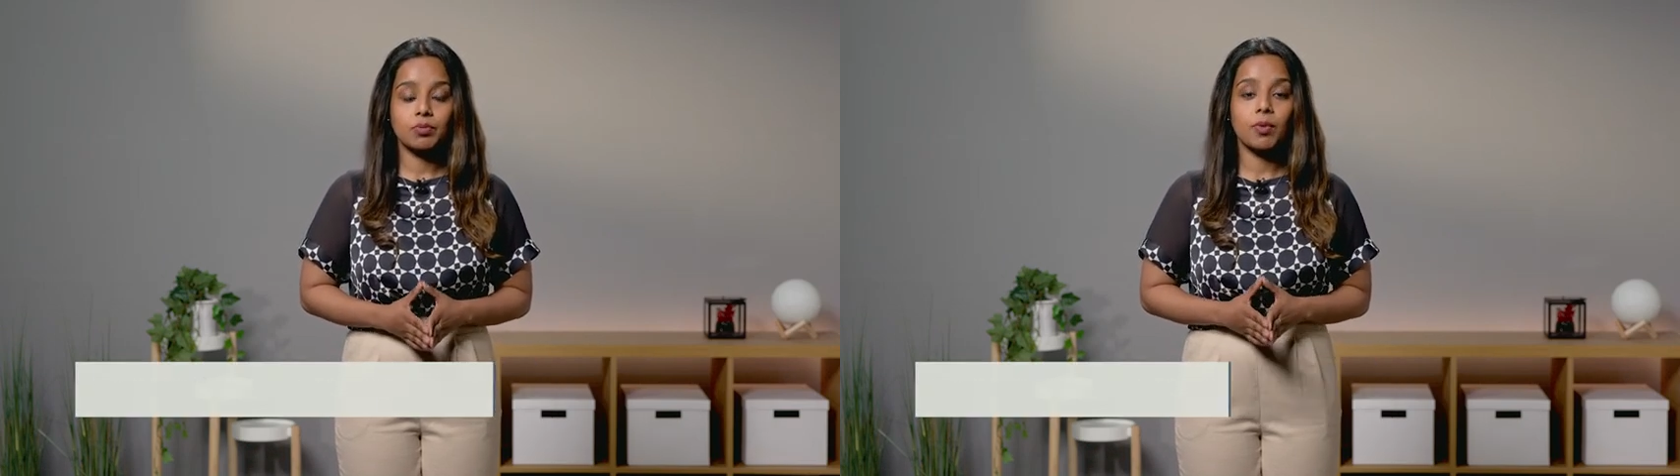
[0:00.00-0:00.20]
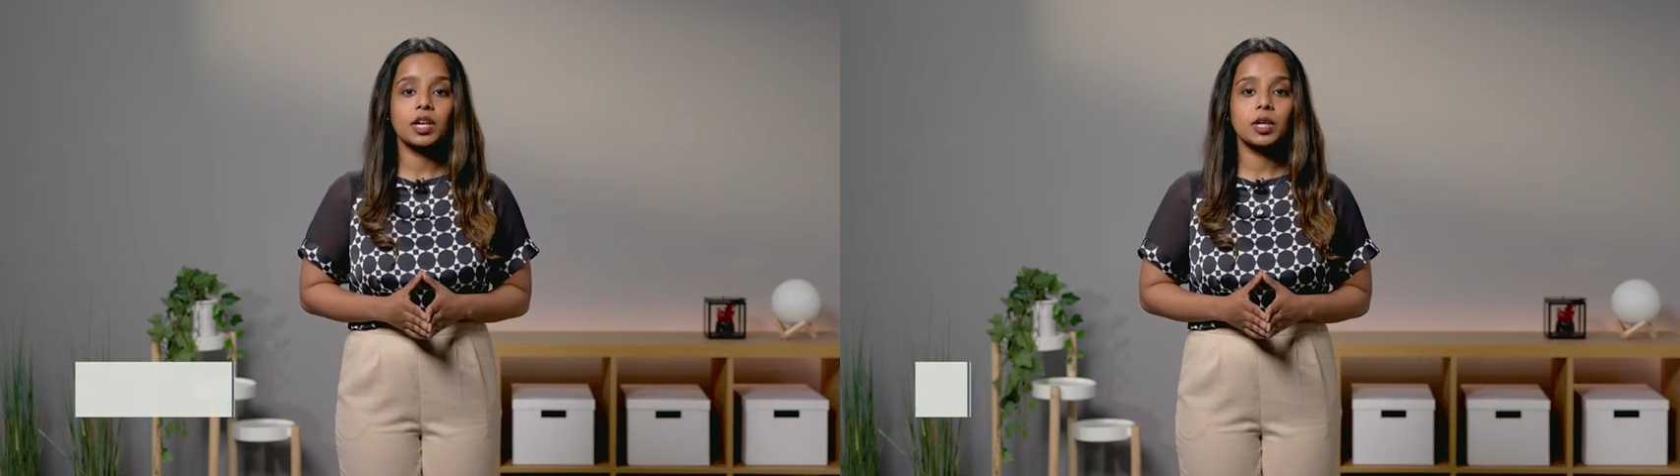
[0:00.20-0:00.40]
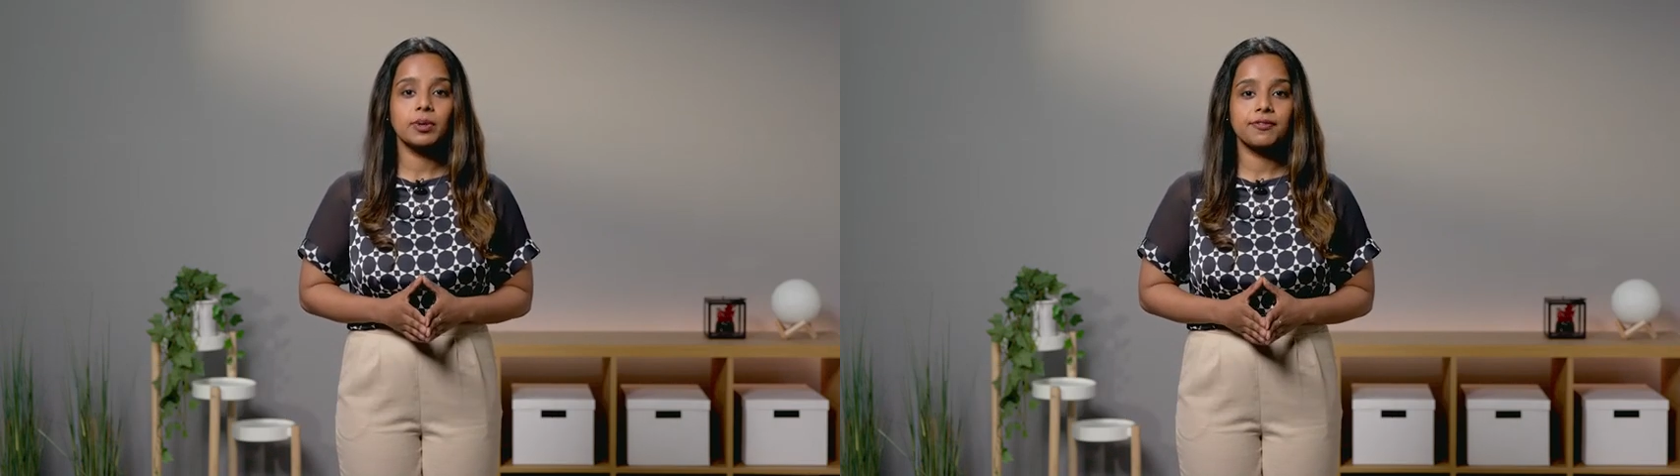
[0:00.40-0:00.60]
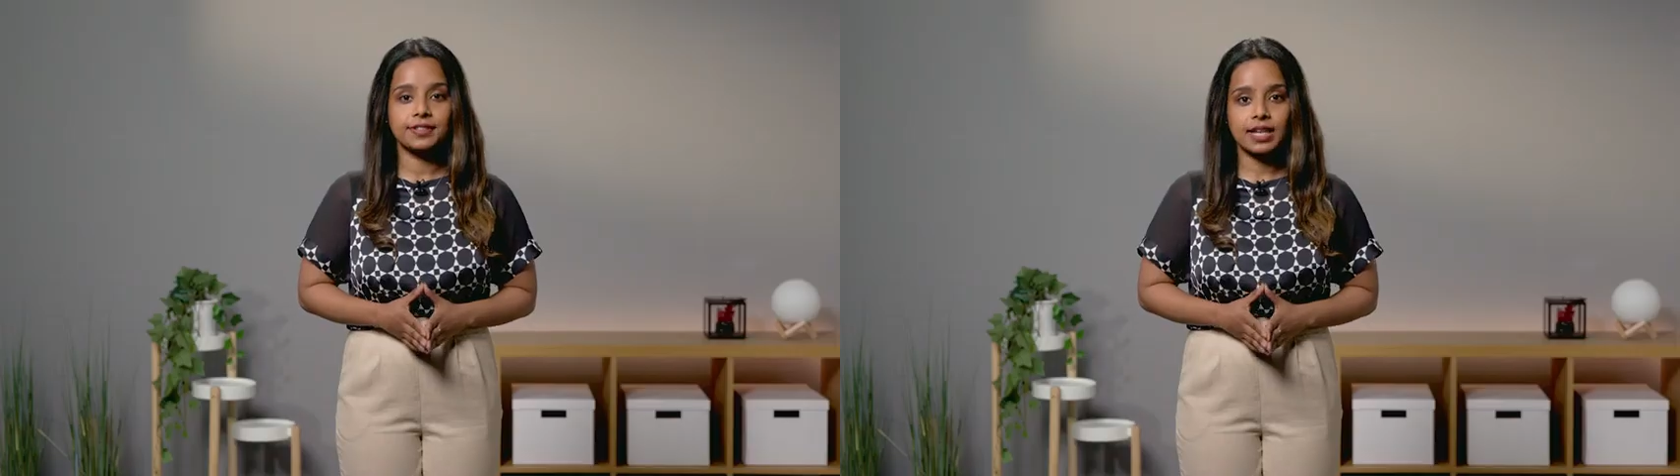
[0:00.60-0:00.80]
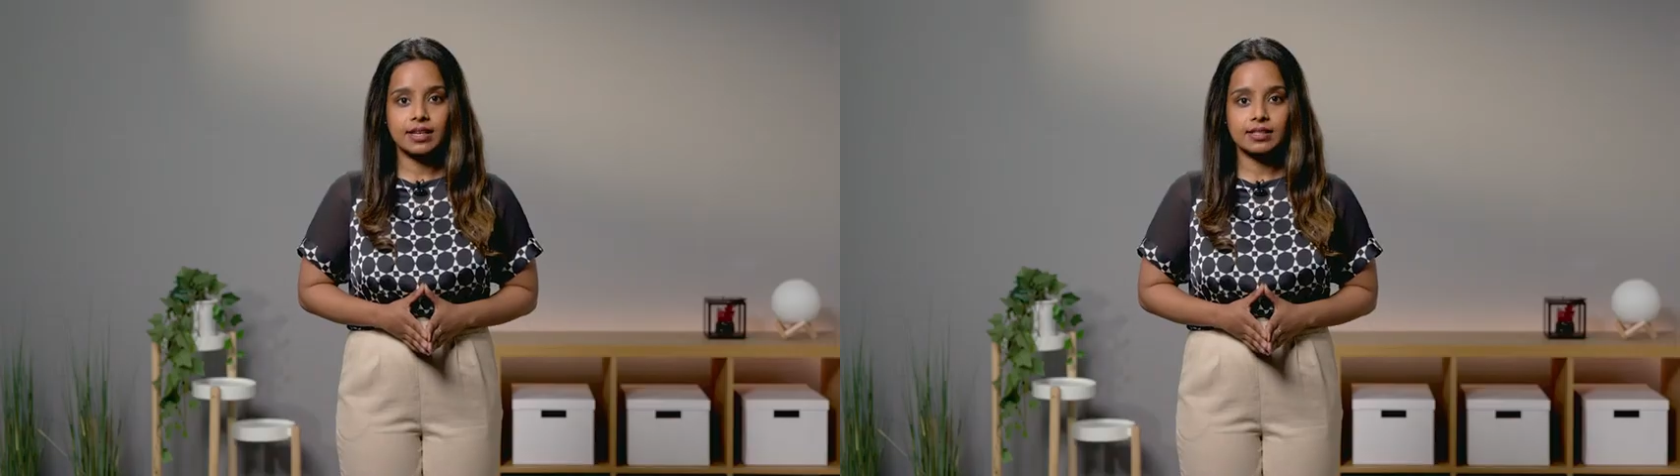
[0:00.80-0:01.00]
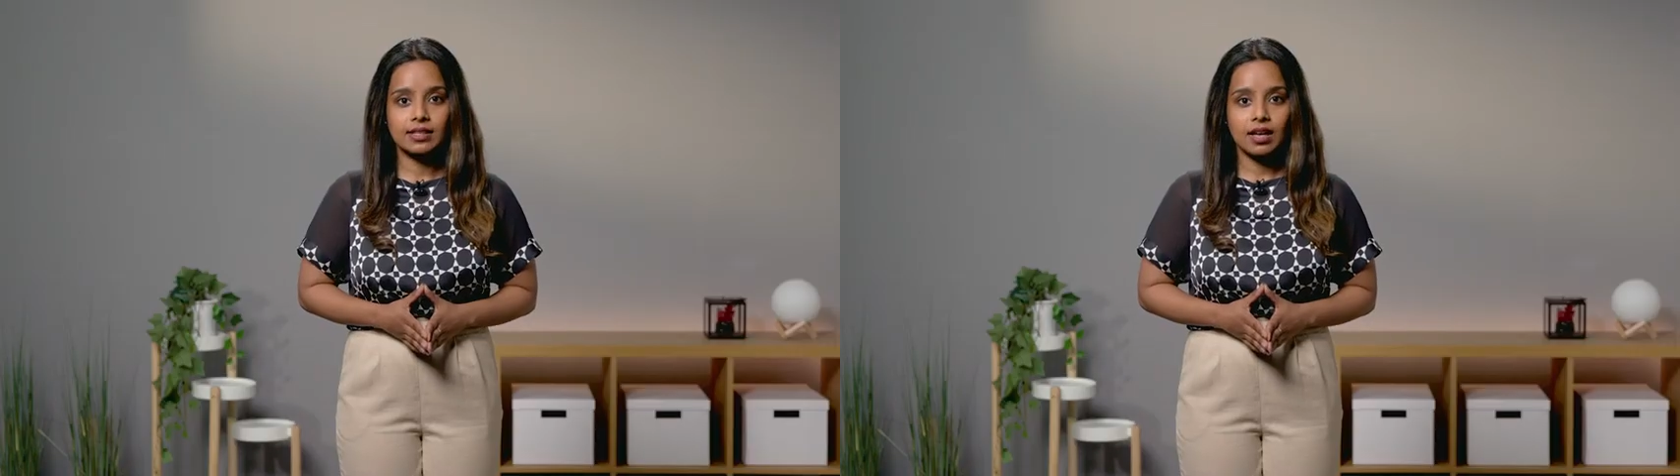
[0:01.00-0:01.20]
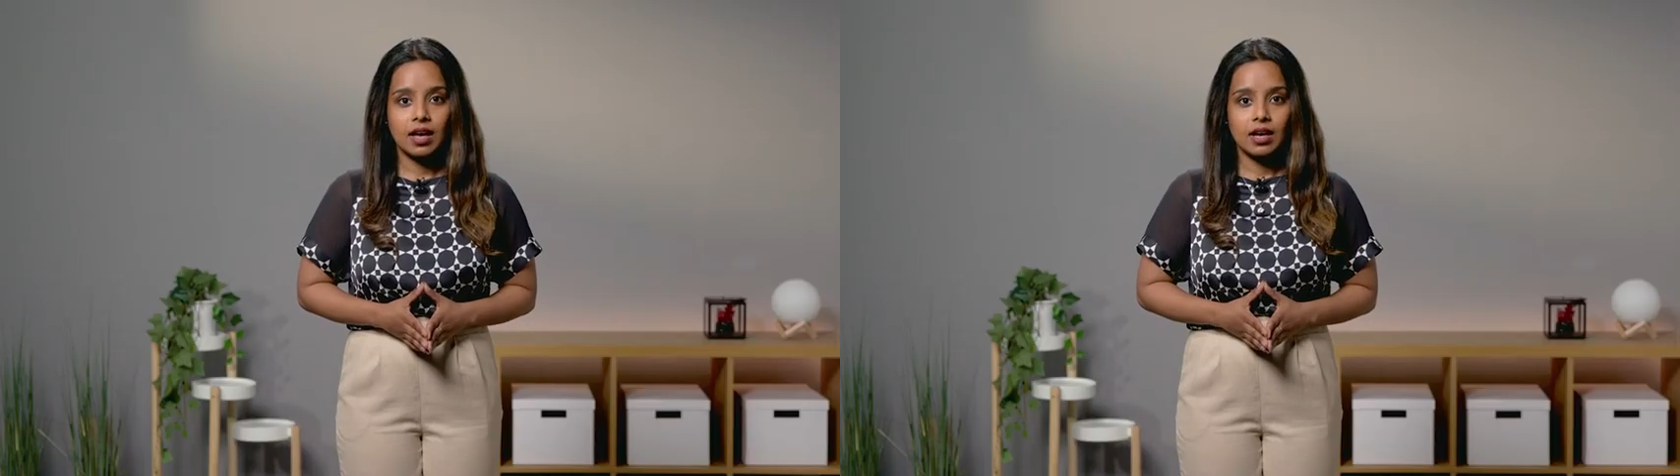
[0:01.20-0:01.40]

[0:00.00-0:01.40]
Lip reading: remarkable finesse,